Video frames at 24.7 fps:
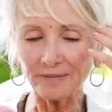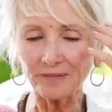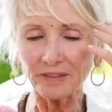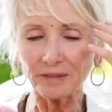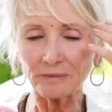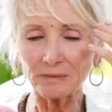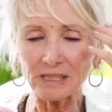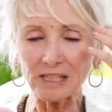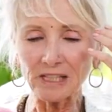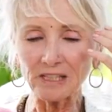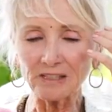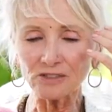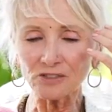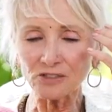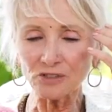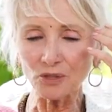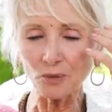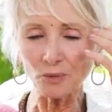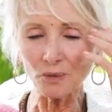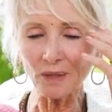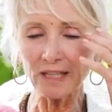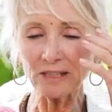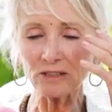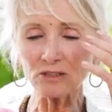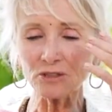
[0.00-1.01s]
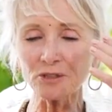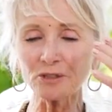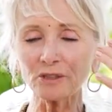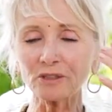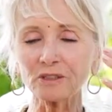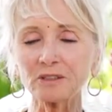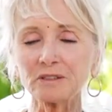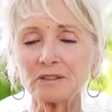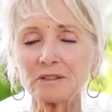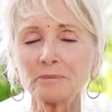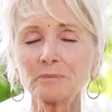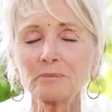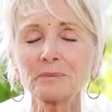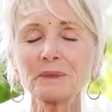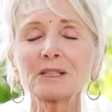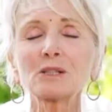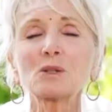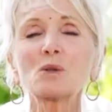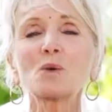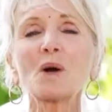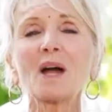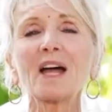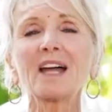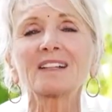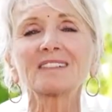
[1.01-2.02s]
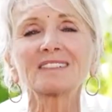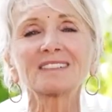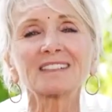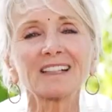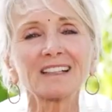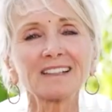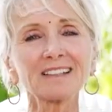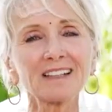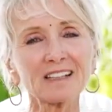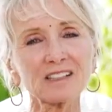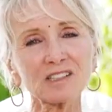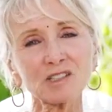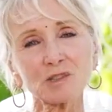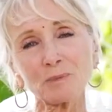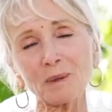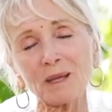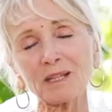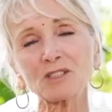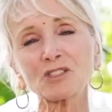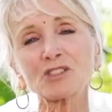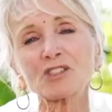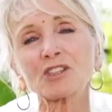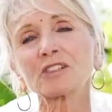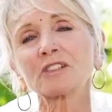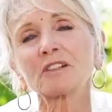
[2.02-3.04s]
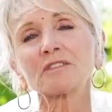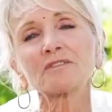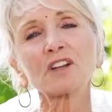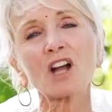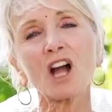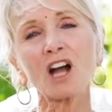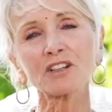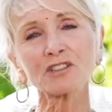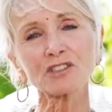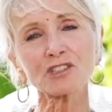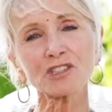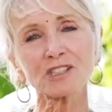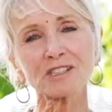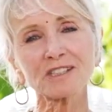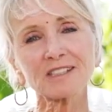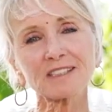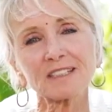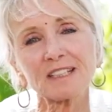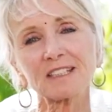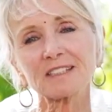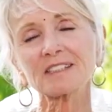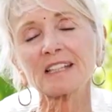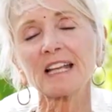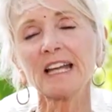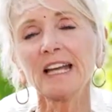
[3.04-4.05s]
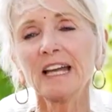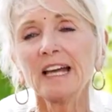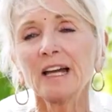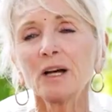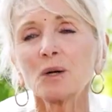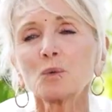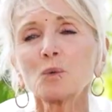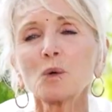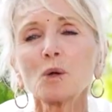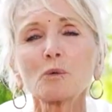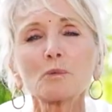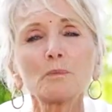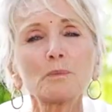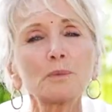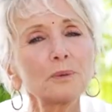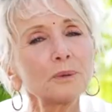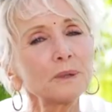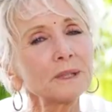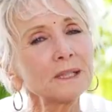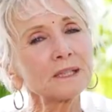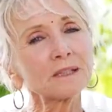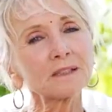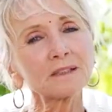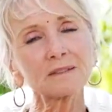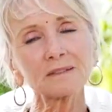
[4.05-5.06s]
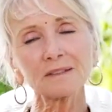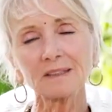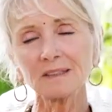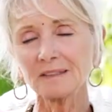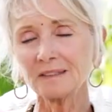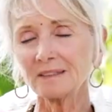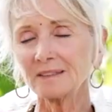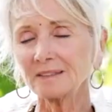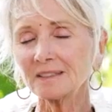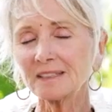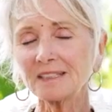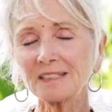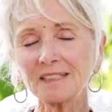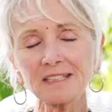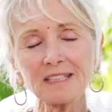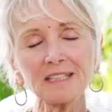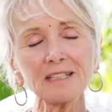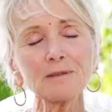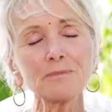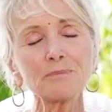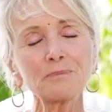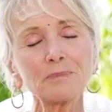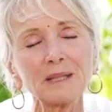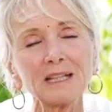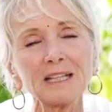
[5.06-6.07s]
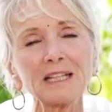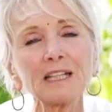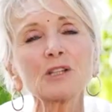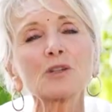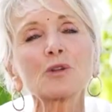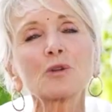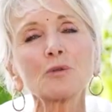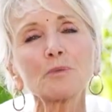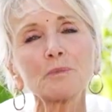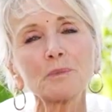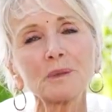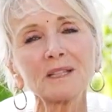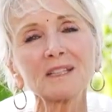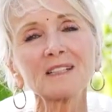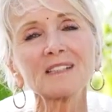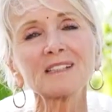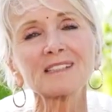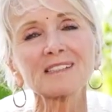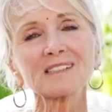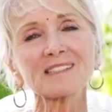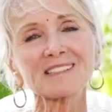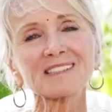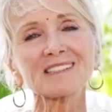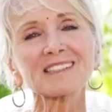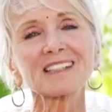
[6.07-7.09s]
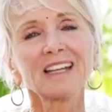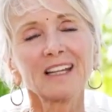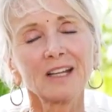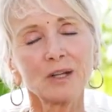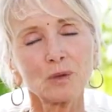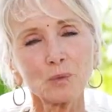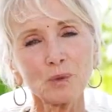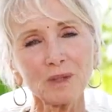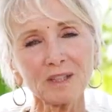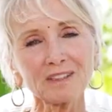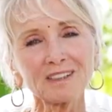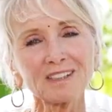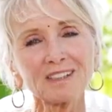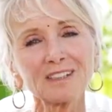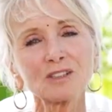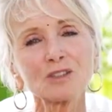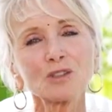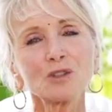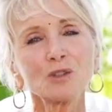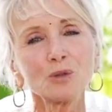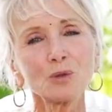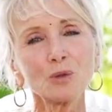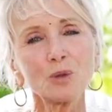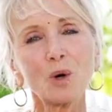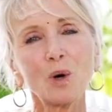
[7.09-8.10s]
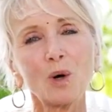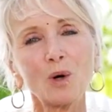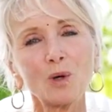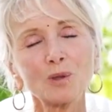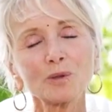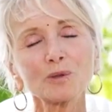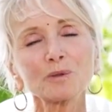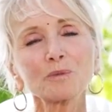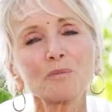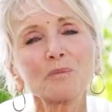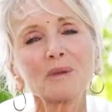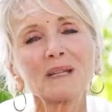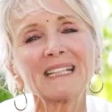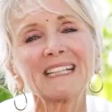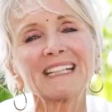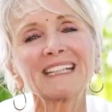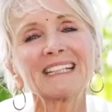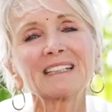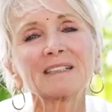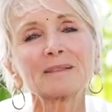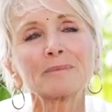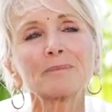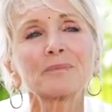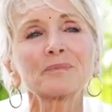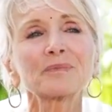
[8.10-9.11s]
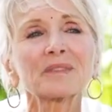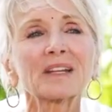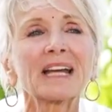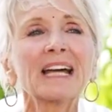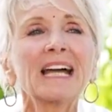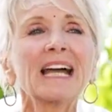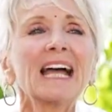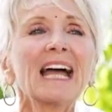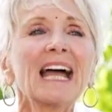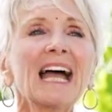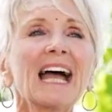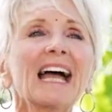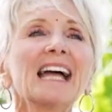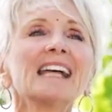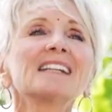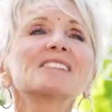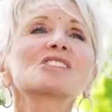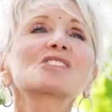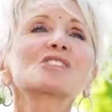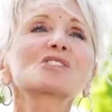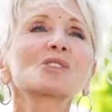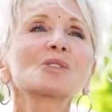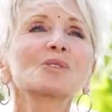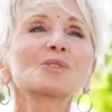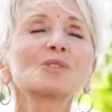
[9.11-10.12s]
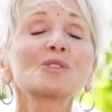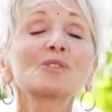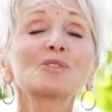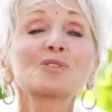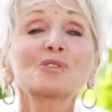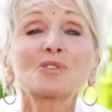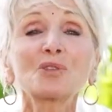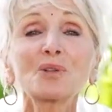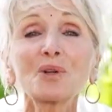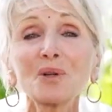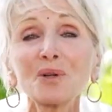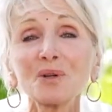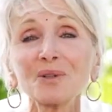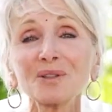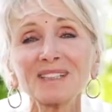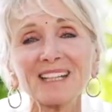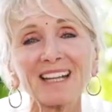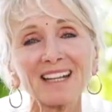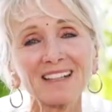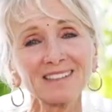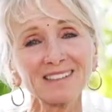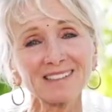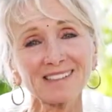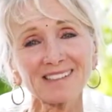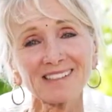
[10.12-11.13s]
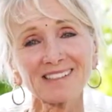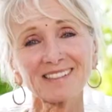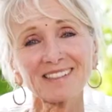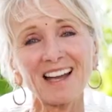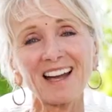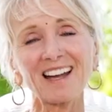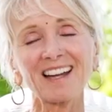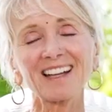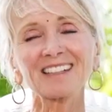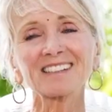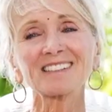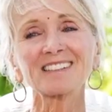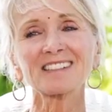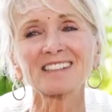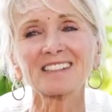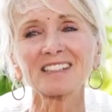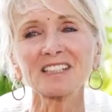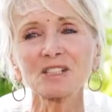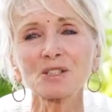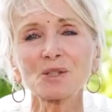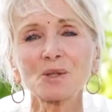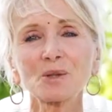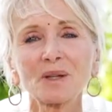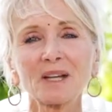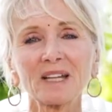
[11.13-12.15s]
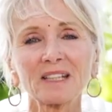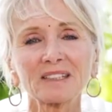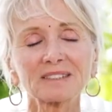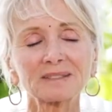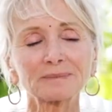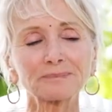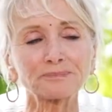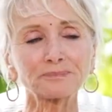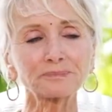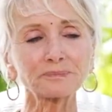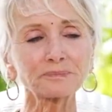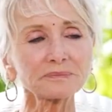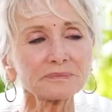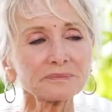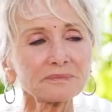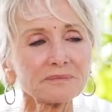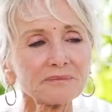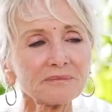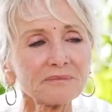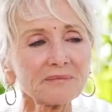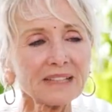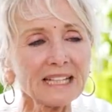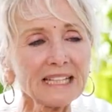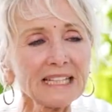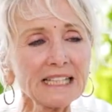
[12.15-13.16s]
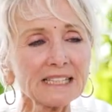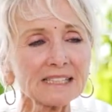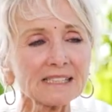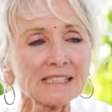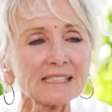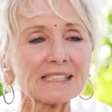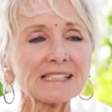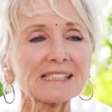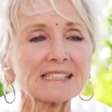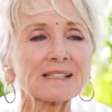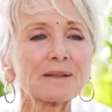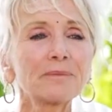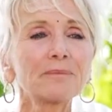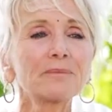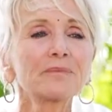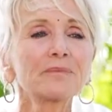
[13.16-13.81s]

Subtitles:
because surrender beget an expansion of consciousness, will bring deep inner peace within your own being. And so the third insight, secret, is